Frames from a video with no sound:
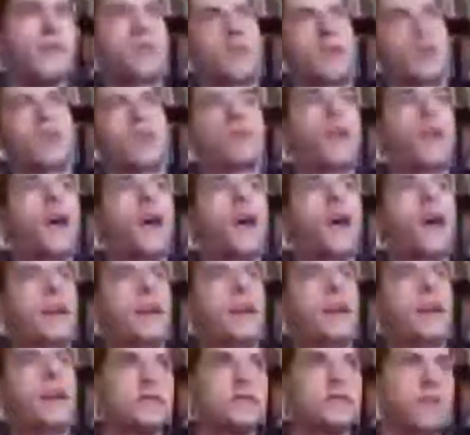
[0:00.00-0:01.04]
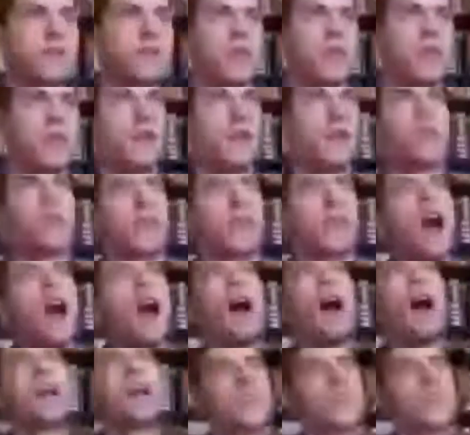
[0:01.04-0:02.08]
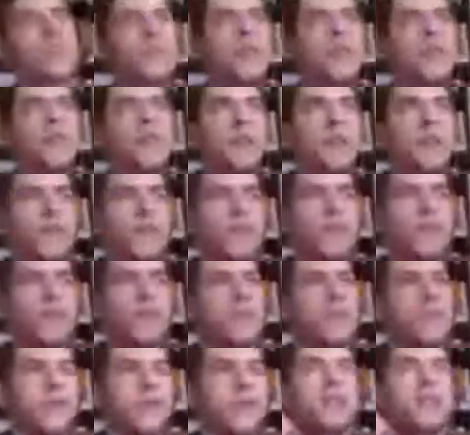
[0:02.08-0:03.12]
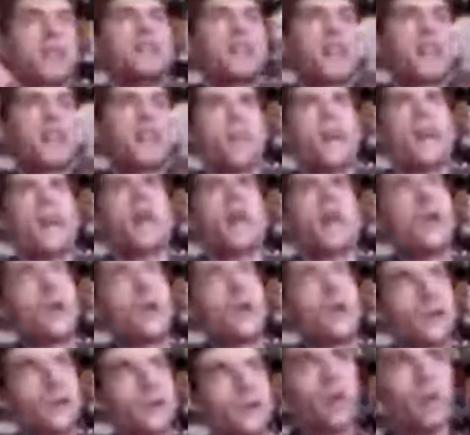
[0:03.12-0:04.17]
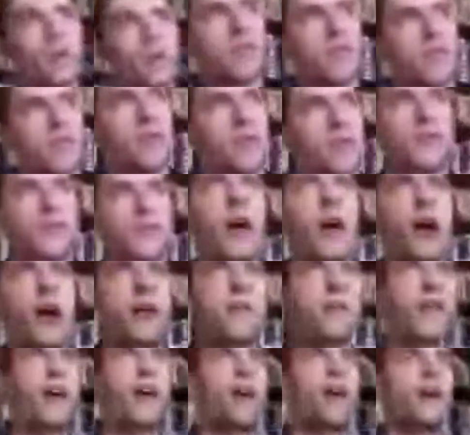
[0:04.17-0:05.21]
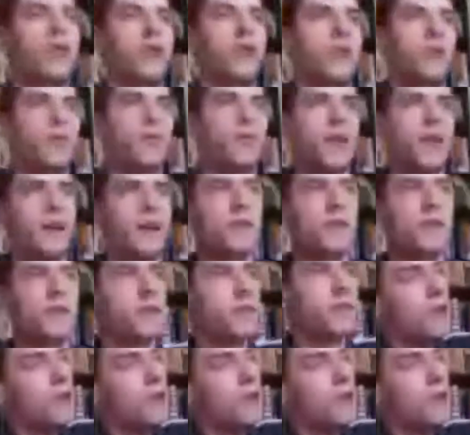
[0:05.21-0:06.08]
the Quran is their highest, the thing that they hold in most high value, then